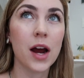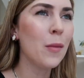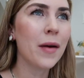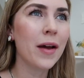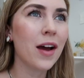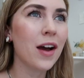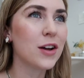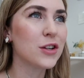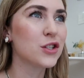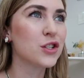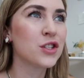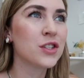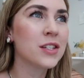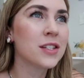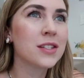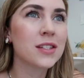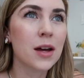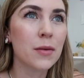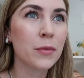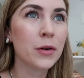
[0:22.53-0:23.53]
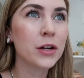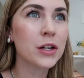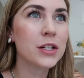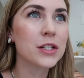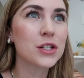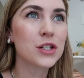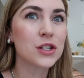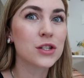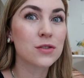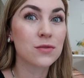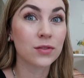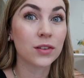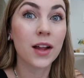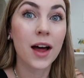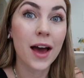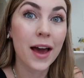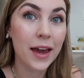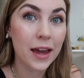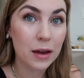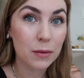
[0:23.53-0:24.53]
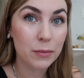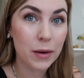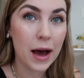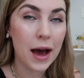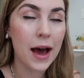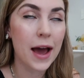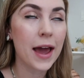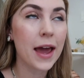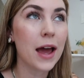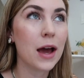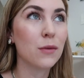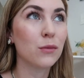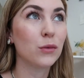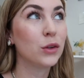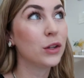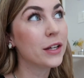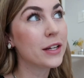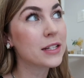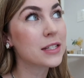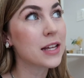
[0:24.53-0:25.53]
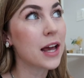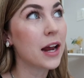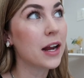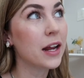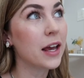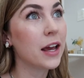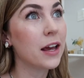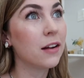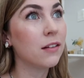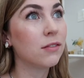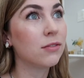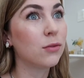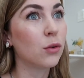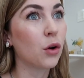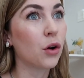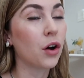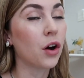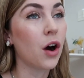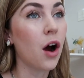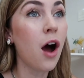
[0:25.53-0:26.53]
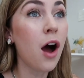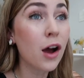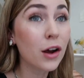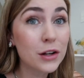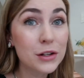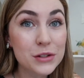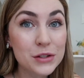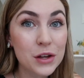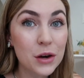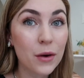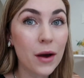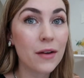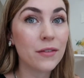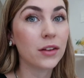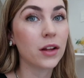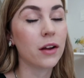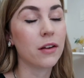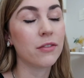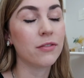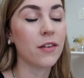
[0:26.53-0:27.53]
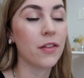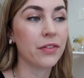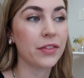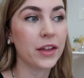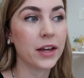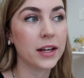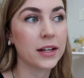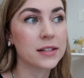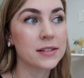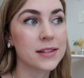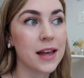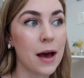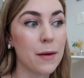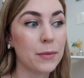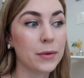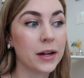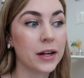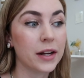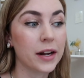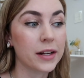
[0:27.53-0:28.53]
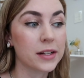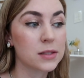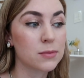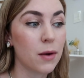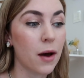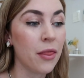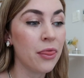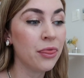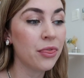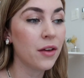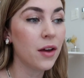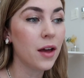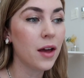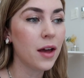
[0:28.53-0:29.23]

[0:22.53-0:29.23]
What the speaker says: Oh my gosh, this summer is just flying by. I'm really excited for August though. I have a lot of fun things happening next month.